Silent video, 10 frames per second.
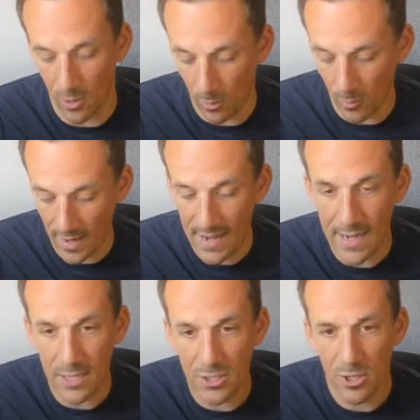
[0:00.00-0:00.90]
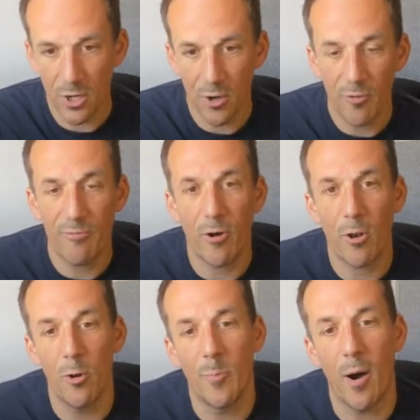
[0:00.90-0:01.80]
call age,
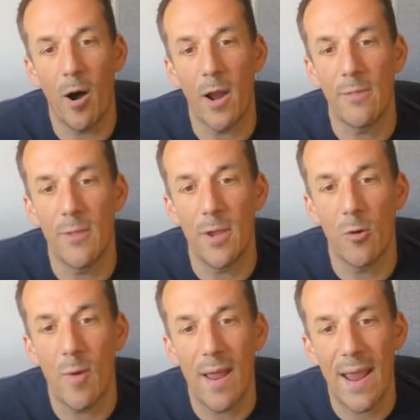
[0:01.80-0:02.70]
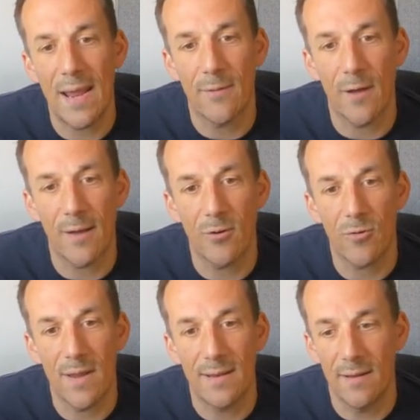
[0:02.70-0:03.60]
followed by the array that I've
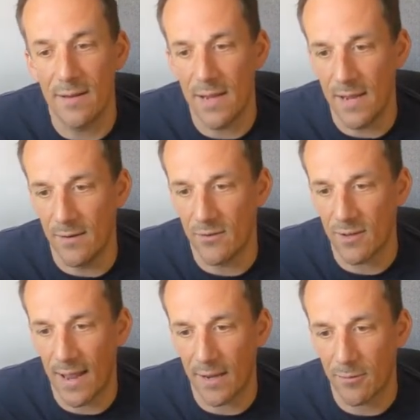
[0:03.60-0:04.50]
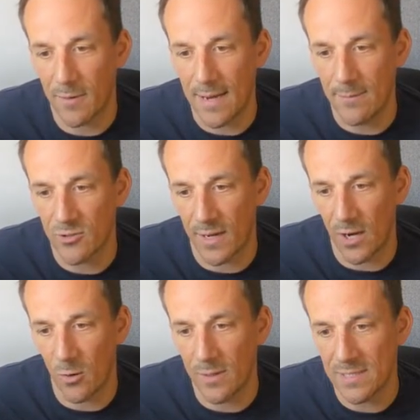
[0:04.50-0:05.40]
created in select 3. So I can
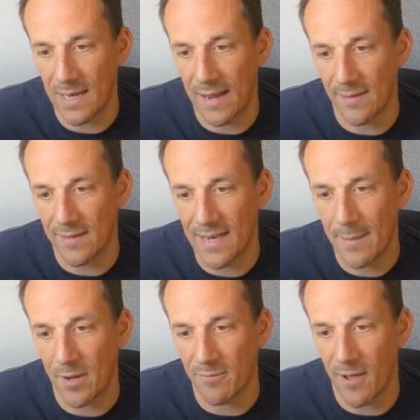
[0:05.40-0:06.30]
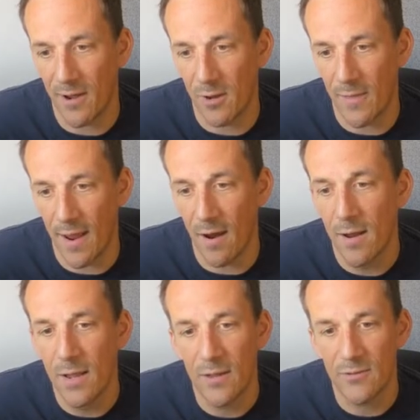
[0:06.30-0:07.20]
go and select the dynamic value there,
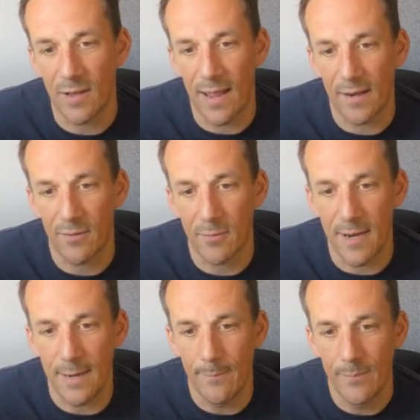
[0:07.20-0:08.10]
select 3.